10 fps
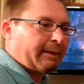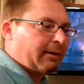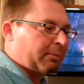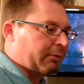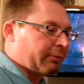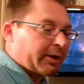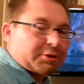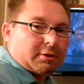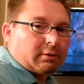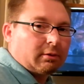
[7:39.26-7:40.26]

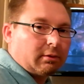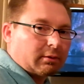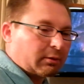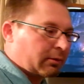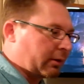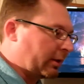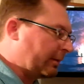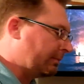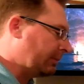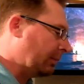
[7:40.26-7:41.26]
professional or
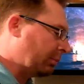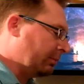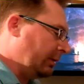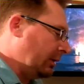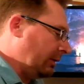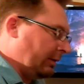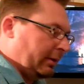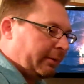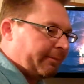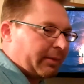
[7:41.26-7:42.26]

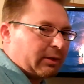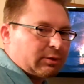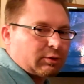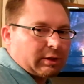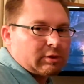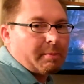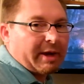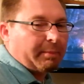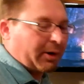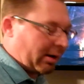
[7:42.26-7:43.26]
it's a big
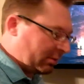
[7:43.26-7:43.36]
problem.